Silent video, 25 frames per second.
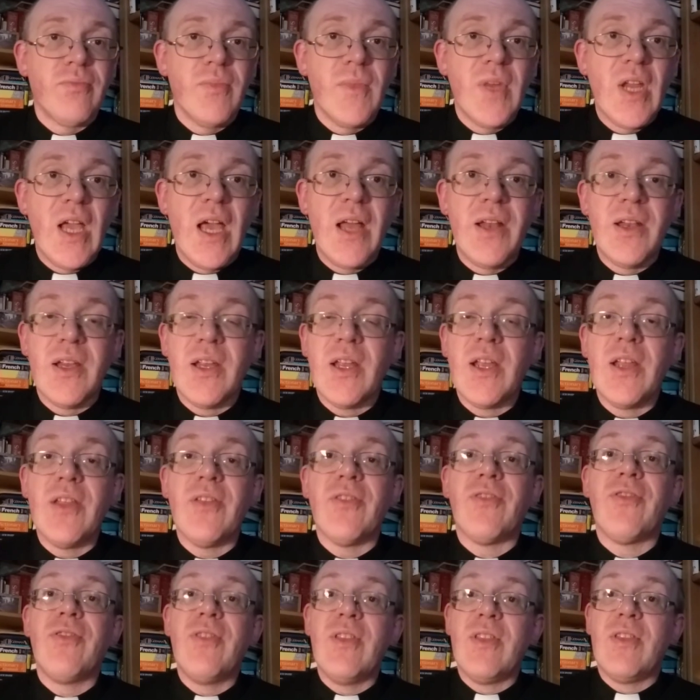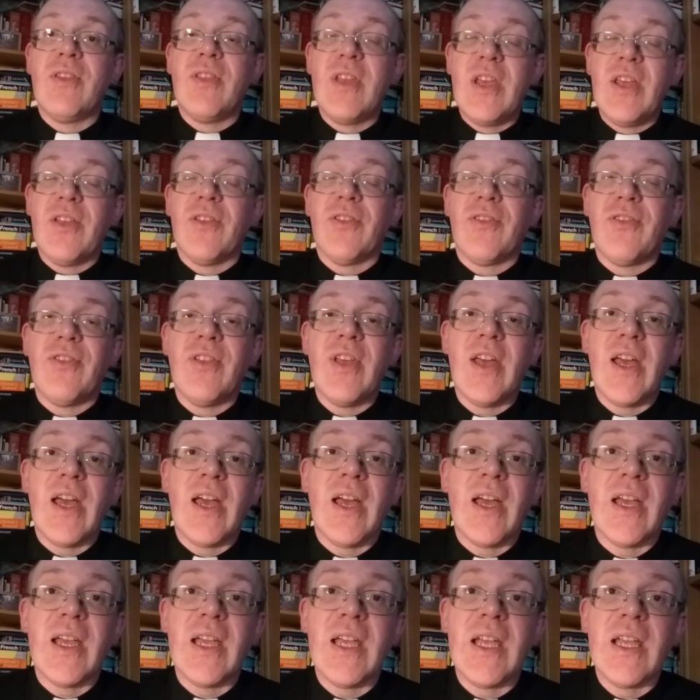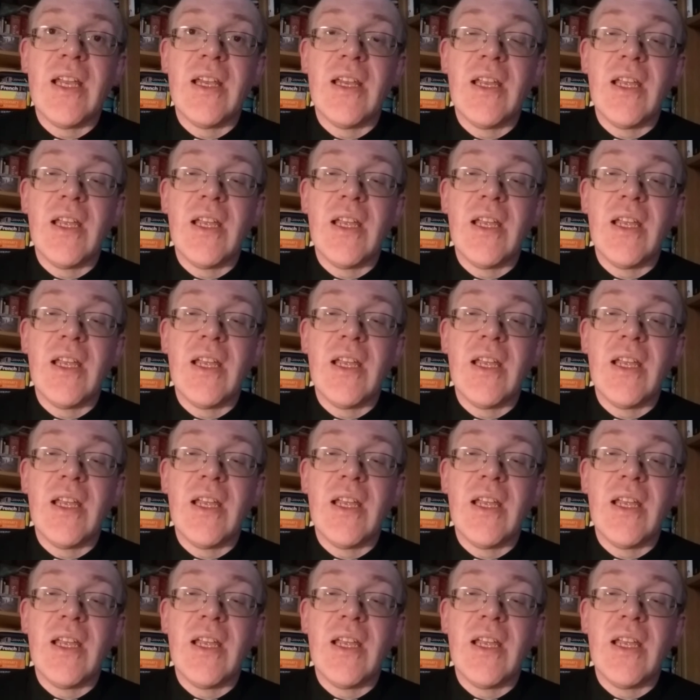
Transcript: And it's, it's there in,